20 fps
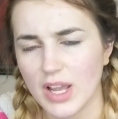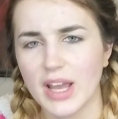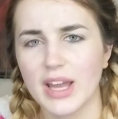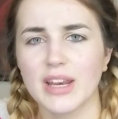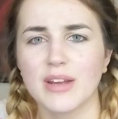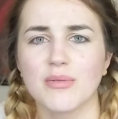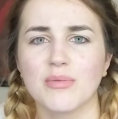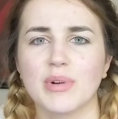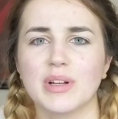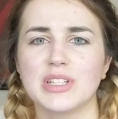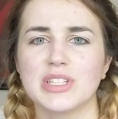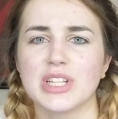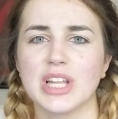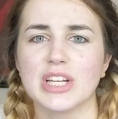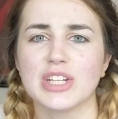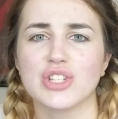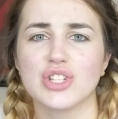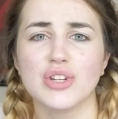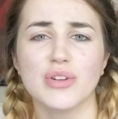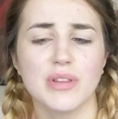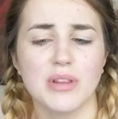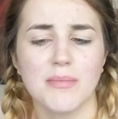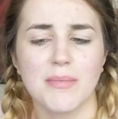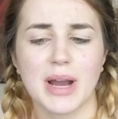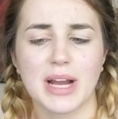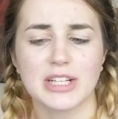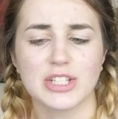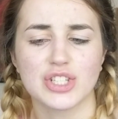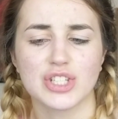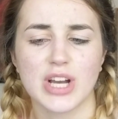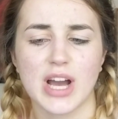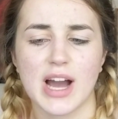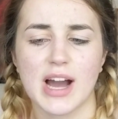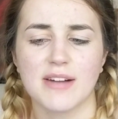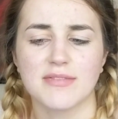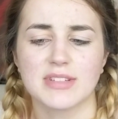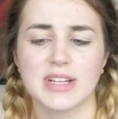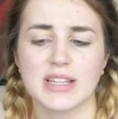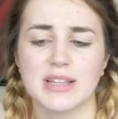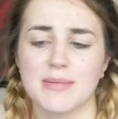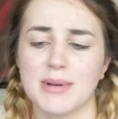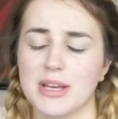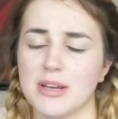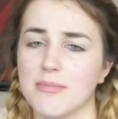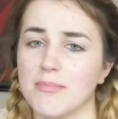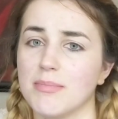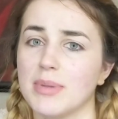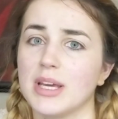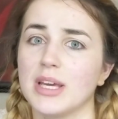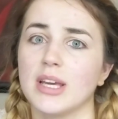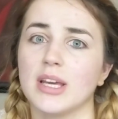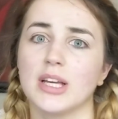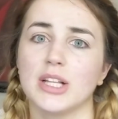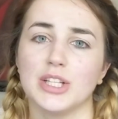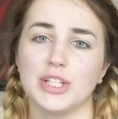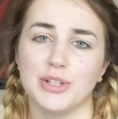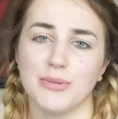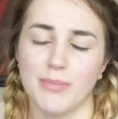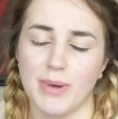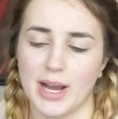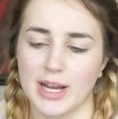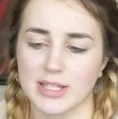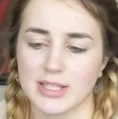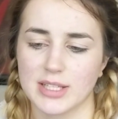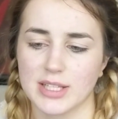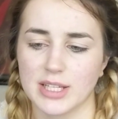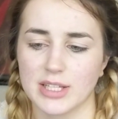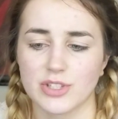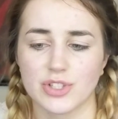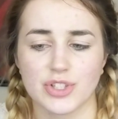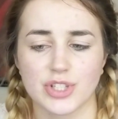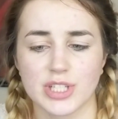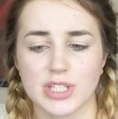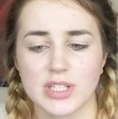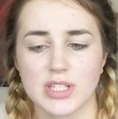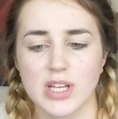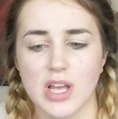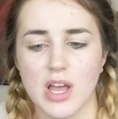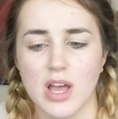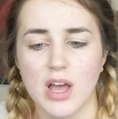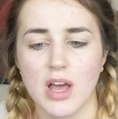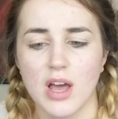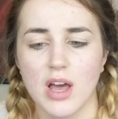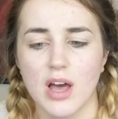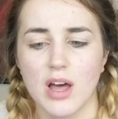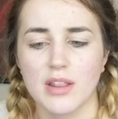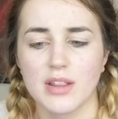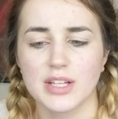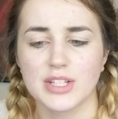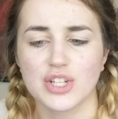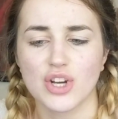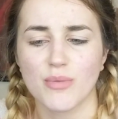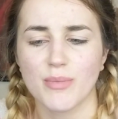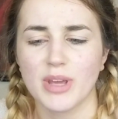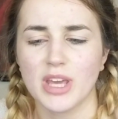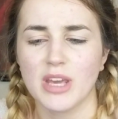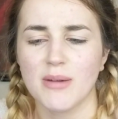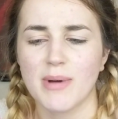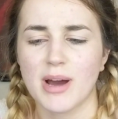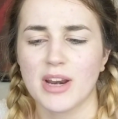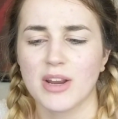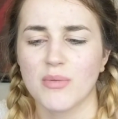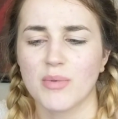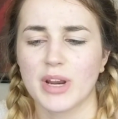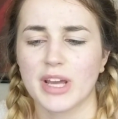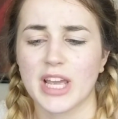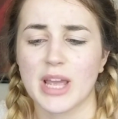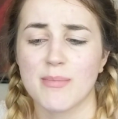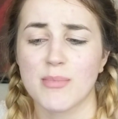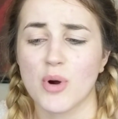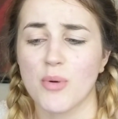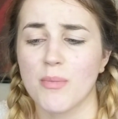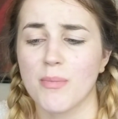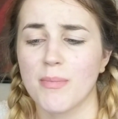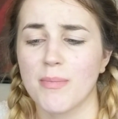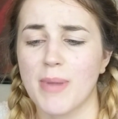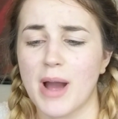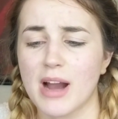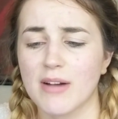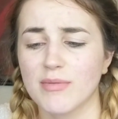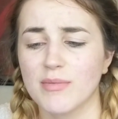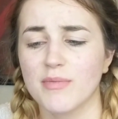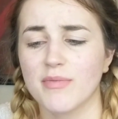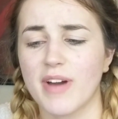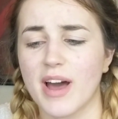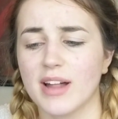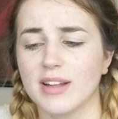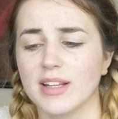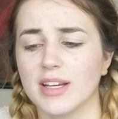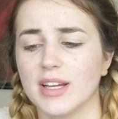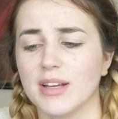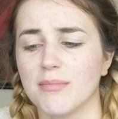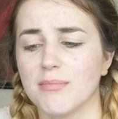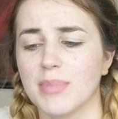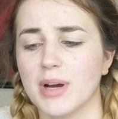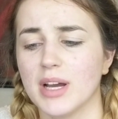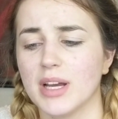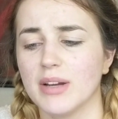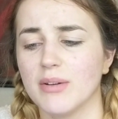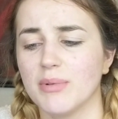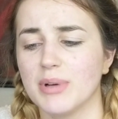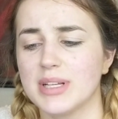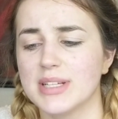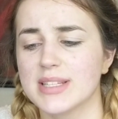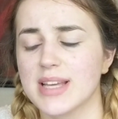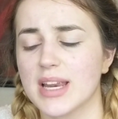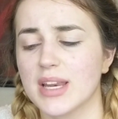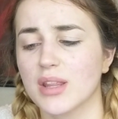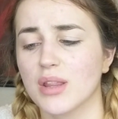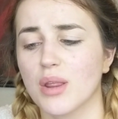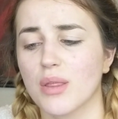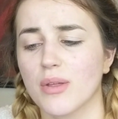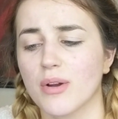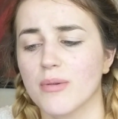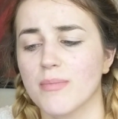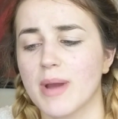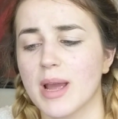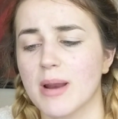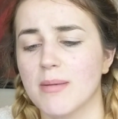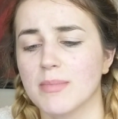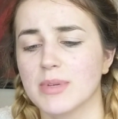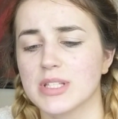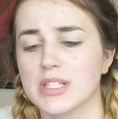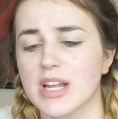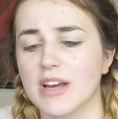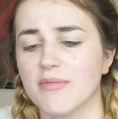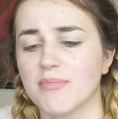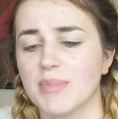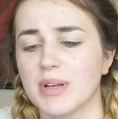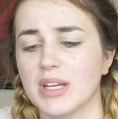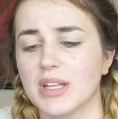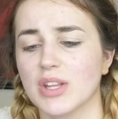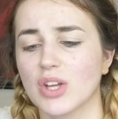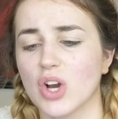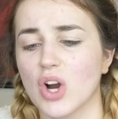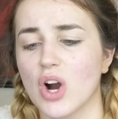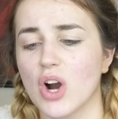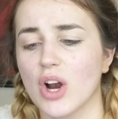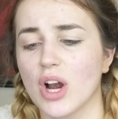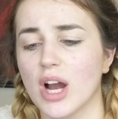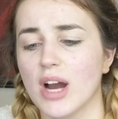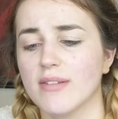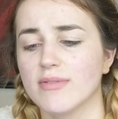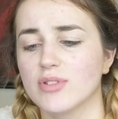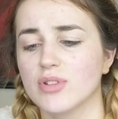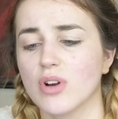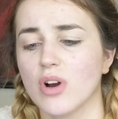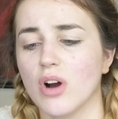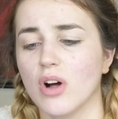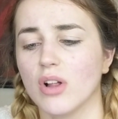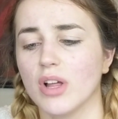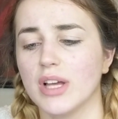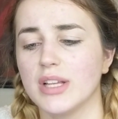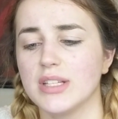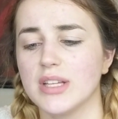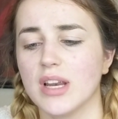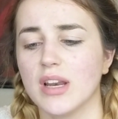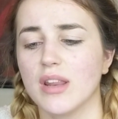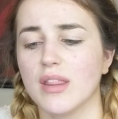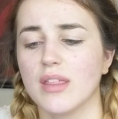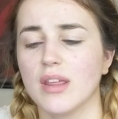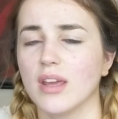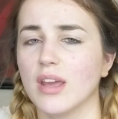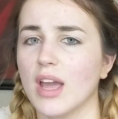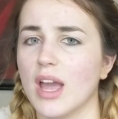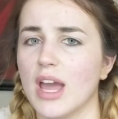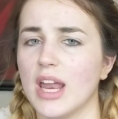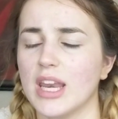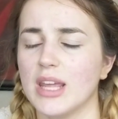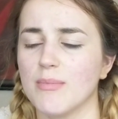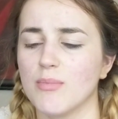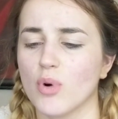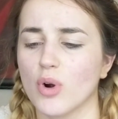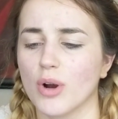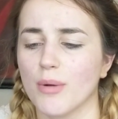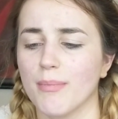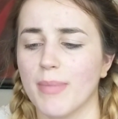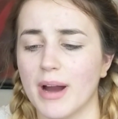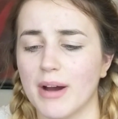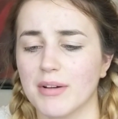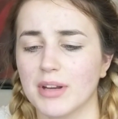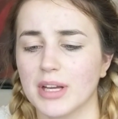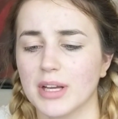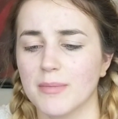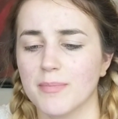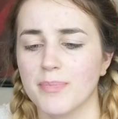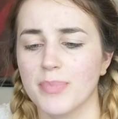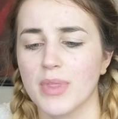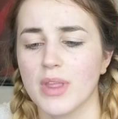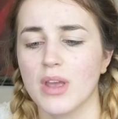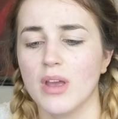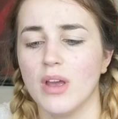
it went like to the mine shaft and then made a big loop back to the entrance. They told me about it when I came home back from Fallon, but we decided the 3rd man must have been in the car after all and didn't think any more about it.